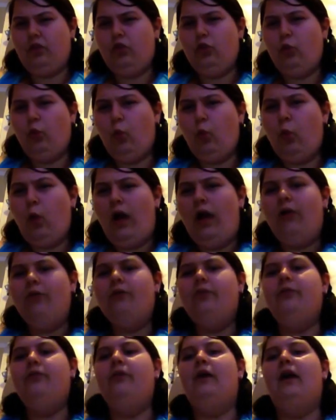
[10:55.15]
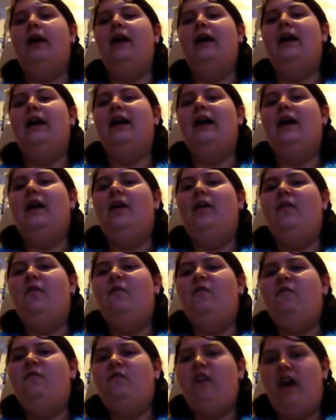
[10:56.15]
12th,
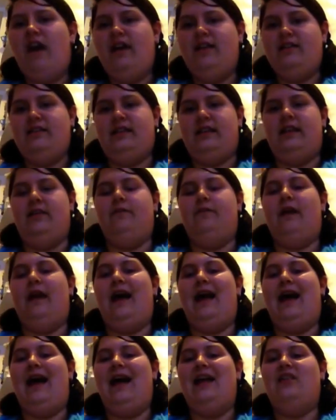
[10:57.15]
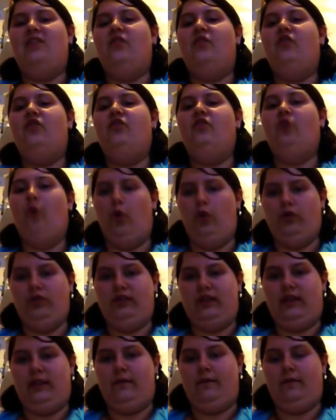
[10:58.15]
13th and
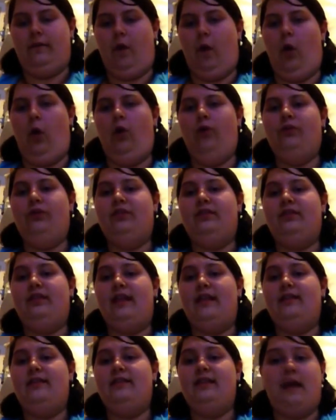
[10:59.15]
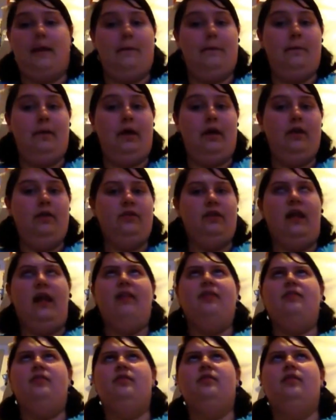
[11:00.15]
14th of September. So
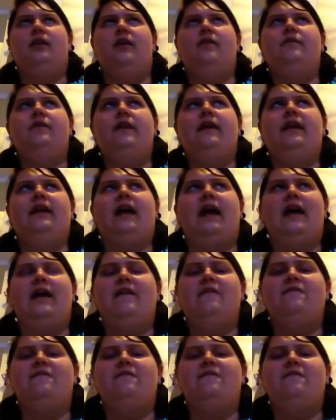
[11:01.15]
that's, I think, a